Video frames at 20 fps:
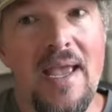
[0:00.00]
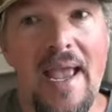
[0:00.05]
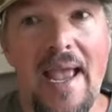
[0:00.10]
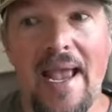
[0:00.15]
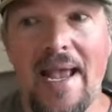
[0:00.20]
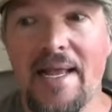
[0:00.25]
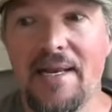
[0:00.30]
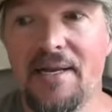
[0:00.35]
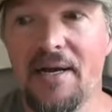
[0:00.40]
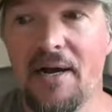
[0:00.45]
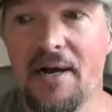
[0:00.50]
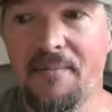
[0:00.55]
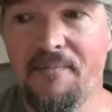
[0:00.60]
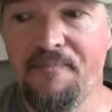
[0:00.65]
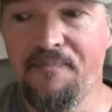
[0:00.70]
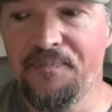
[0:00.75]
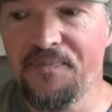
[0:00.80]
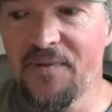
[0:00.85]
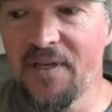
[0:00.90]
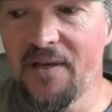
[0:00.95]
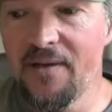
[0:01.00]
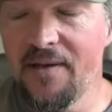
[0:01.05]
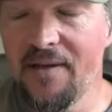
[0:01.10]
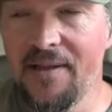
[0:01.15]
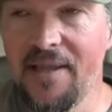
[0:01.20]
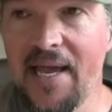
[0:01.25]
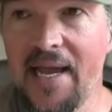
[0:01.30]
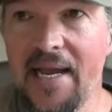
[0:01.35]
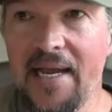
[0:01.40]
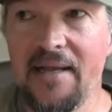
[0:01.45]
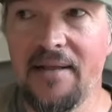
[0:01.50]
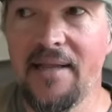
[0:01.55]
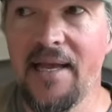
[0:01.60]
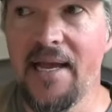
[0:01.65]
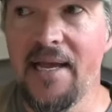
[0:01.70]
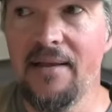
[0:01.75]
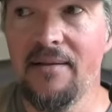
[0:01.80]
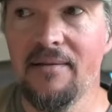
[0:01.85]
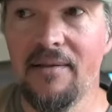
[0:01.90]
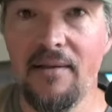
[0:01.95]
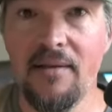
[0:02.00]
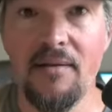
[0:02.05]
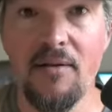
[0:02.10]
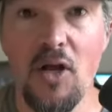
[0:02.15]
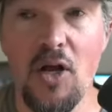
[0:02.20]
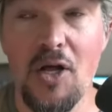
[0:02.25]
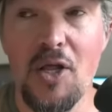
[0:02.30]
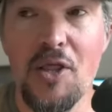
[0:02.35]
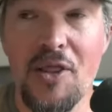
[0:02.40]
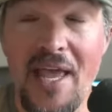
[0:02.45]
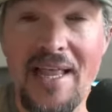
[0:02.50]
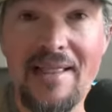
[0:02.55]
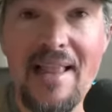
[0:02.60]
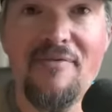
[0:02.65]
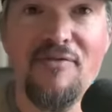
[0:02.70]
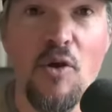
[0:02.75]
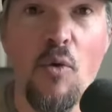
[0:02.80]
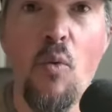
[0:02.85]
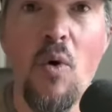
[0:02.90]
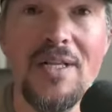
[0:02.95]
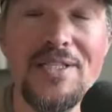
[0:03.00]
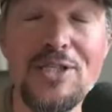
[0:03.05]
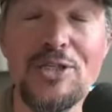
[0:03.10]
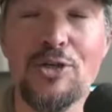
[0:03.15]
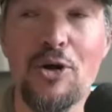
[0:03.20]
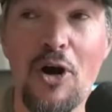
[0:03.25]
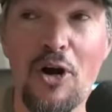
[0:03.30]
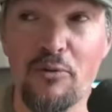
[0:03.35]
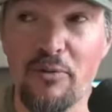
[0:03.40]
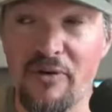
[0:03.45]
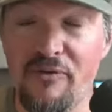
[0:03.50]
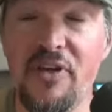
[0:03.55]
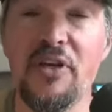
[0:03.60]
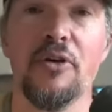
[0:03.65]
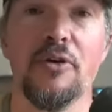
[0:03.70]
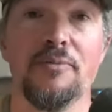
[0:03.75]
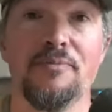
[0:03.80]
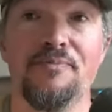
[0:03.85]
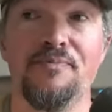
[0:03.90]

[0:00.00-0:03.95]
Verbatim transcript: and um, they they uh, they left a one star review